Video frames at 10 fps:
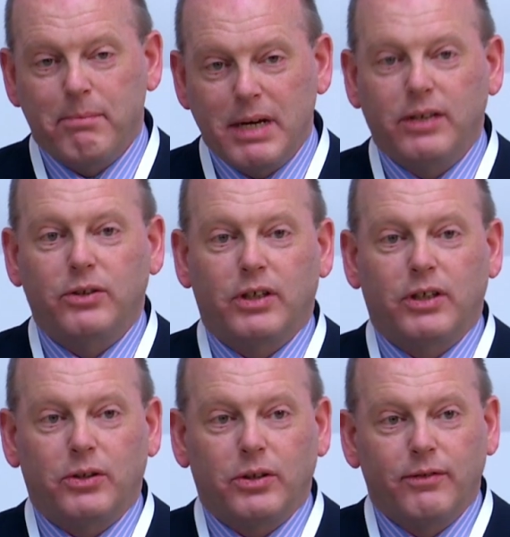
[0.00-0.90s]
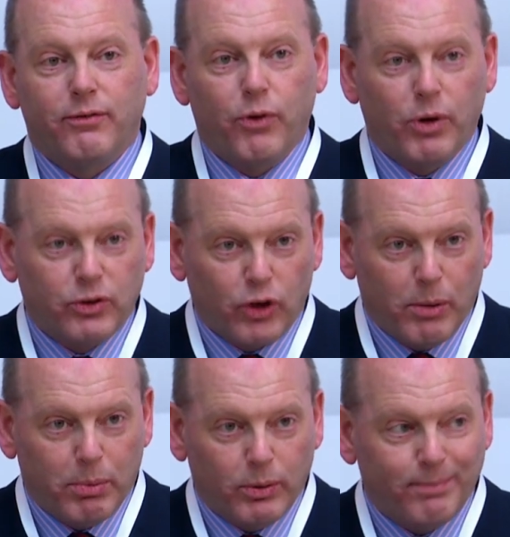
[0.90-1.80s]
means is, for
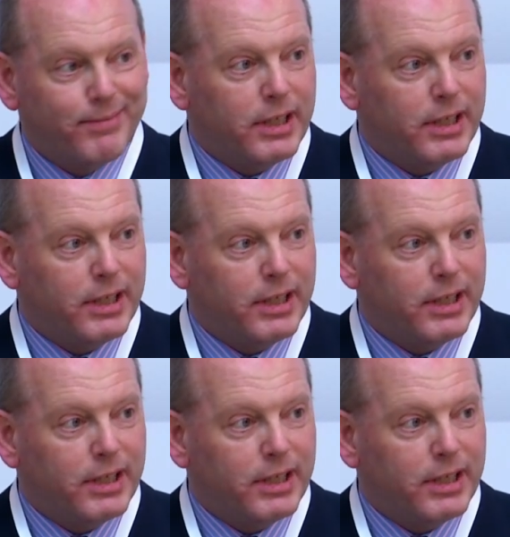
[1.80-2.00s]
example,